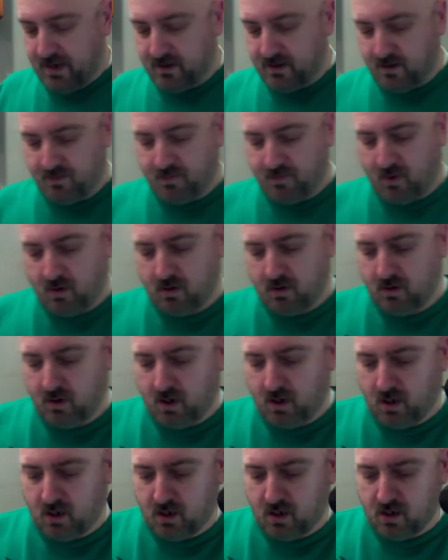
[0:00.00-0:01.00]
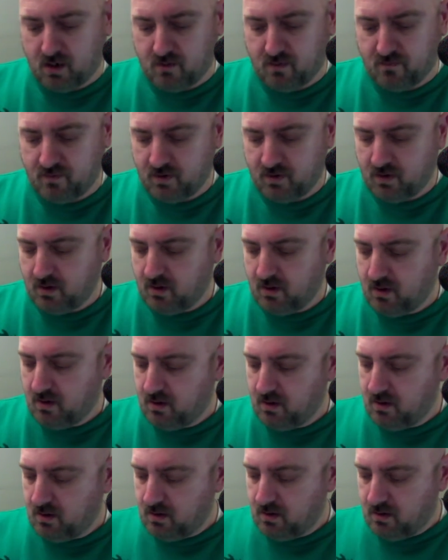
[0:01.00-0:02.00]
Now, part of
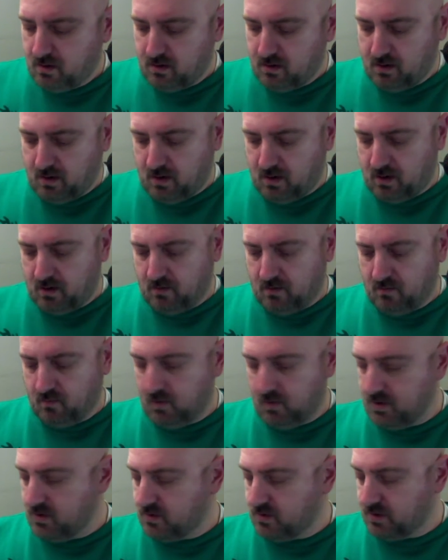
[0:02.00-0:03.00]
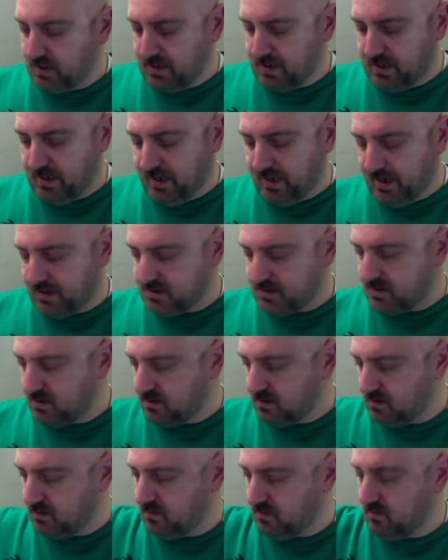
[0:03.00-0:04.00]
what you could get
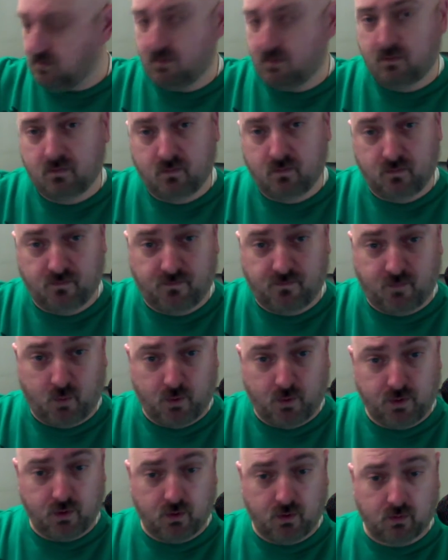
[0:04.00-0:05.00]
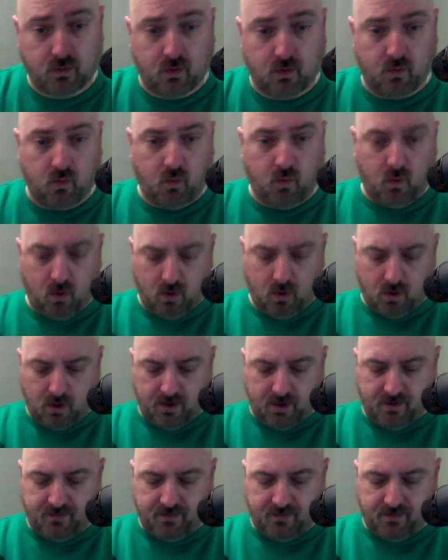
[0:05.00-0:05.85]
for your reward